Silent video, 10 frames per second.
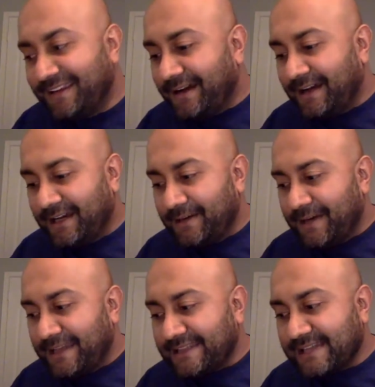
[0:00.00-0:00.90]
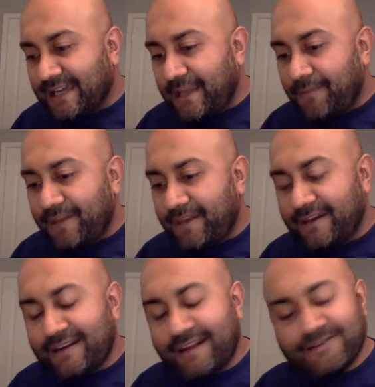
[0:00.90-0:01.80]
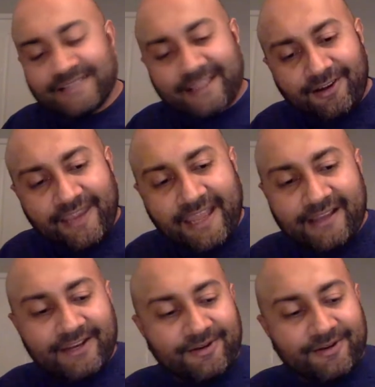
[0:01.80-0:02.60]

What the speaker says: at the time, and I was like, oh yeah,